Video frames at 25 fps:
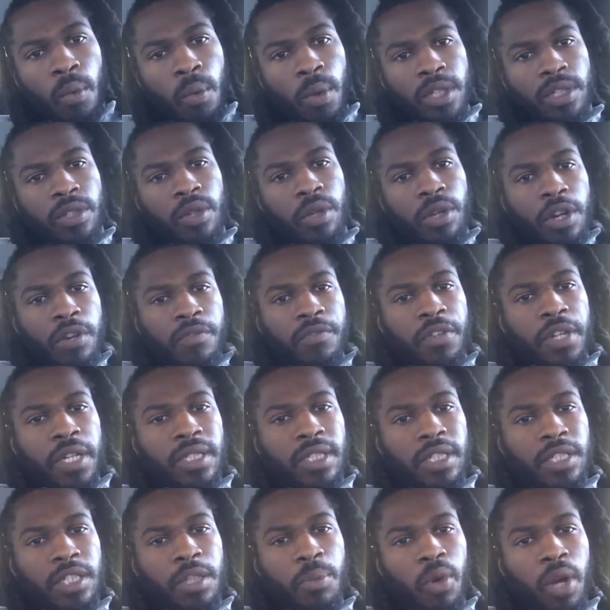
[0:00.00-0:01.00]
What's going on,
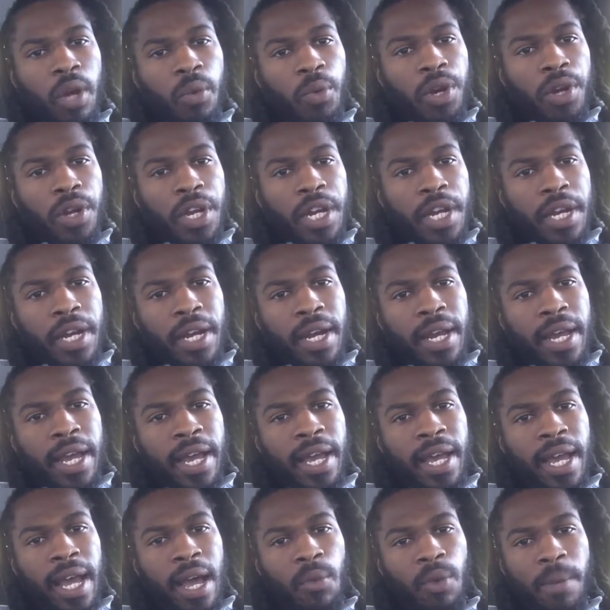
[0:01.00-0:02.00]
friends? It's your boy Will here,
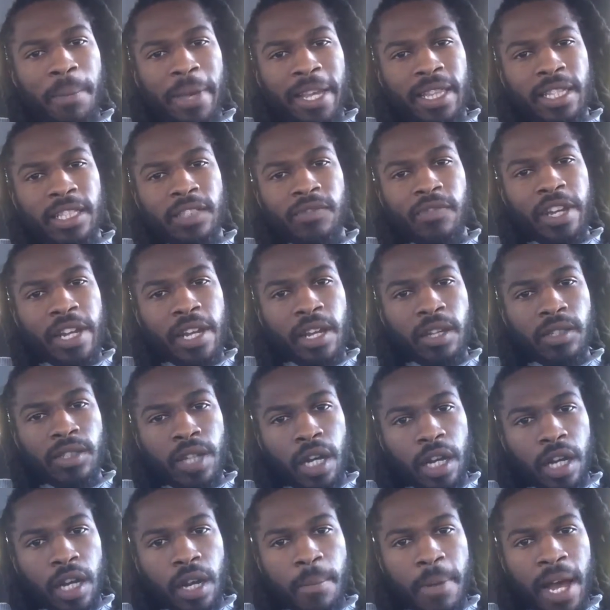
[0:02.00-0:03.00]
and I want to make this video
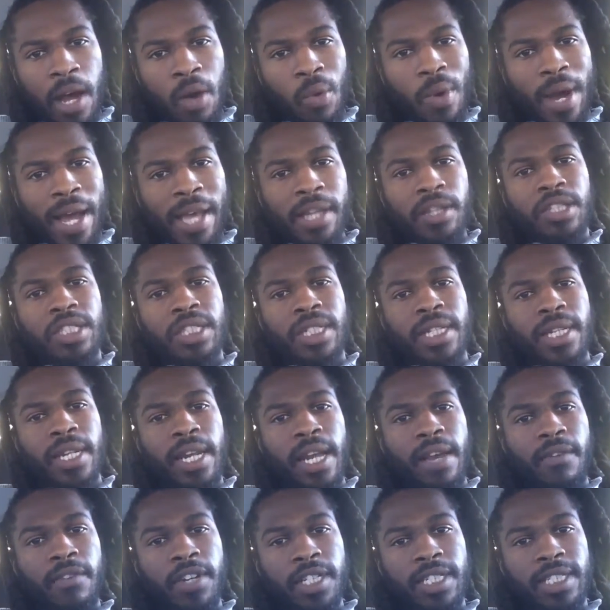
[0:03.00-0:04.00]
talking about why you should
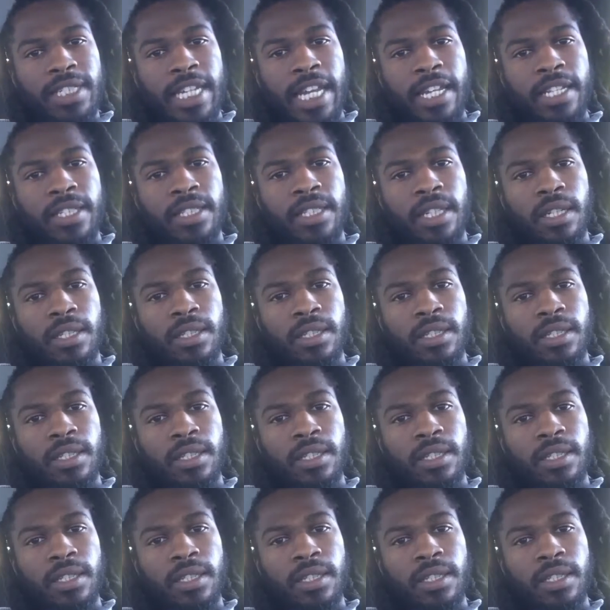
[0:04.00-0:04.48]
never chase